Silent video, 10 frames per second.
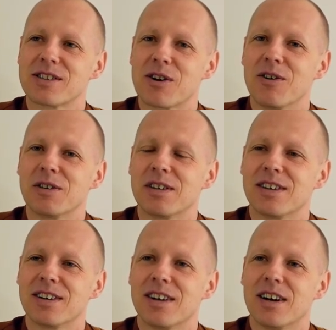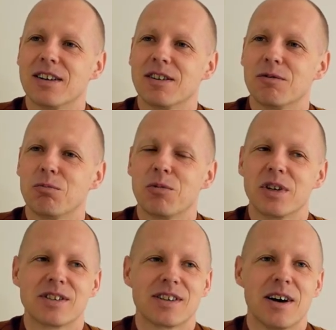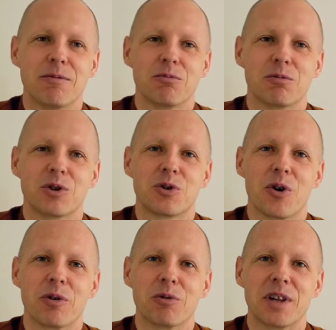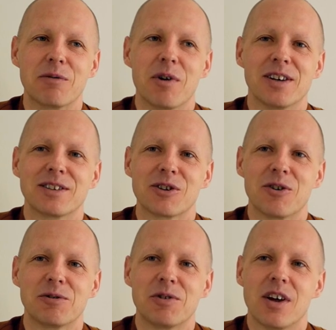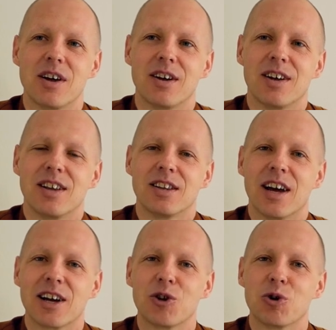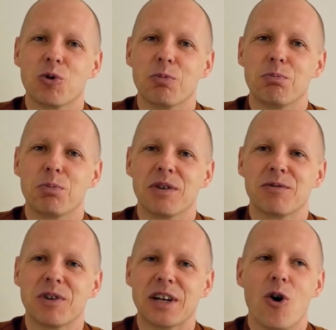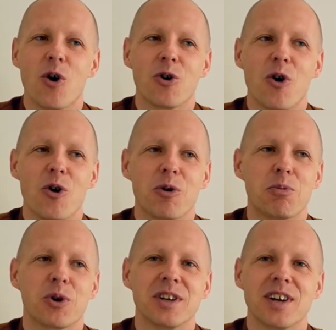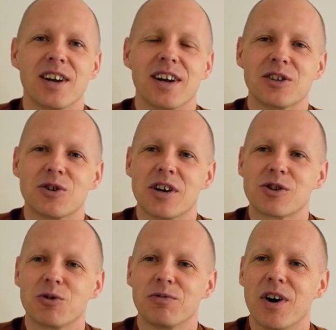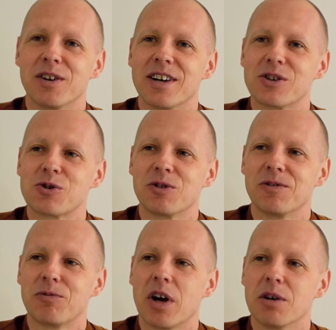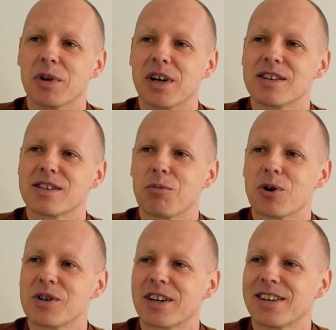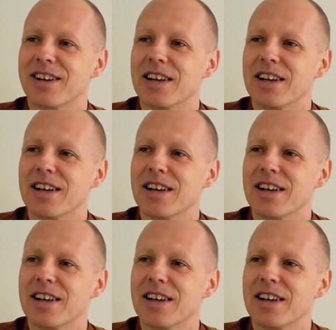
So it's uh, doing really well. So thank you, Biffing Hong Kong, Bodhinyana International Foundation, helping us the project.